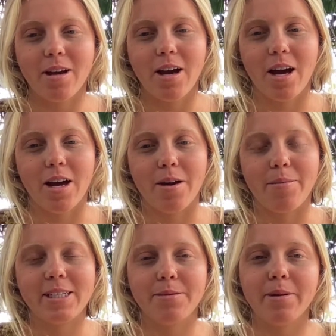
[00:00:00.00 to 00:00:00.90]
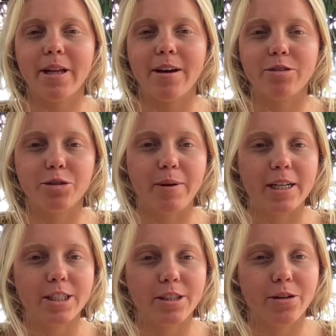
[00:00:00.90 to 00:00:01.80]
I typically have 2
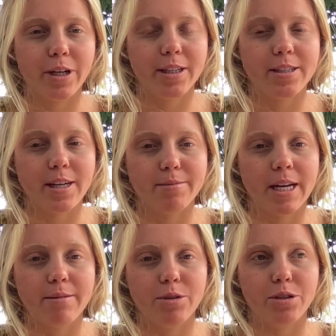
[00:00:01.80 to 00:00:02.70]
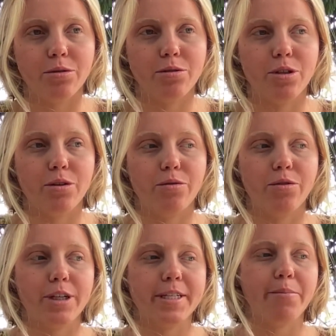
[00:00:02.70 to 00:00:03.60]
batches going at the same time too. So
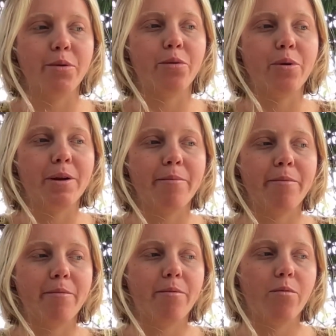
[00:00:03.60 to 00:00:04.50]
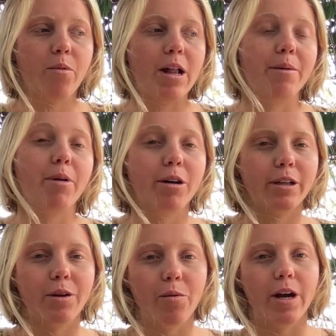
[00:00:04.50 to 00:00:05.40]
for example, one while I'm
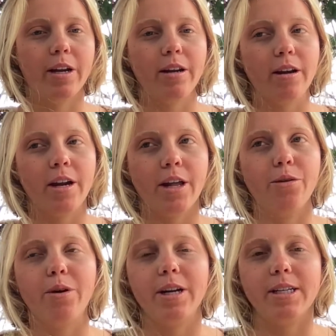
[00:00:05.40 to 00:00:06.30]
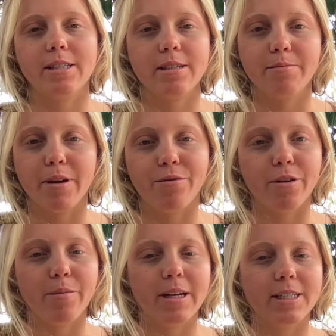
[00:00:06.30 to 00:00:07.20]
bottling one, another one is
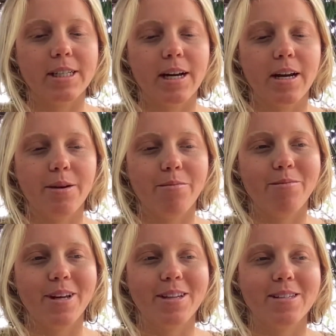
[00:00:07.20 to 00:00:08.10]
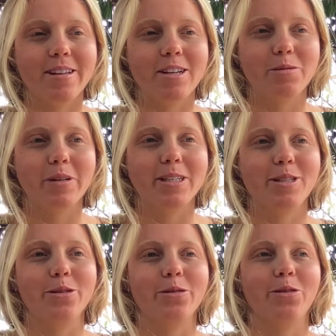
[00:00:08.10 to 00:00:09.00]
mid-ferment. And this allows me
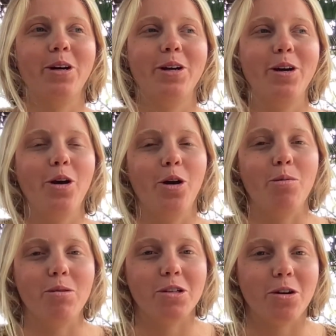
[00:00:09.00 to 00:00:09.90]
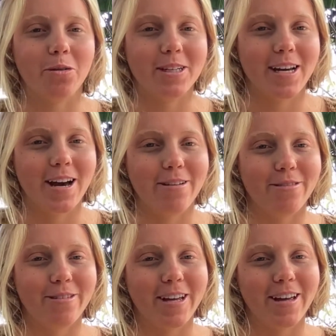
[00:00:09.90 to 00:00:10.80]
to almost always
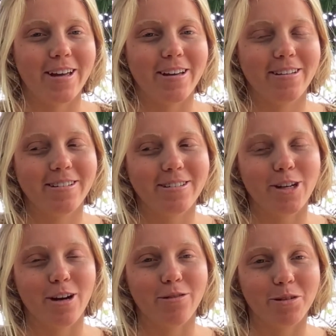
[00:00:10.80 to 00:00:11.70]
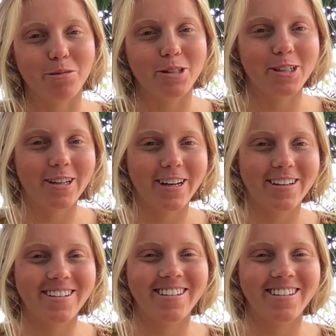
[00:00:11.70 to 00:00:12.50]
have a stock of kombucha on hand.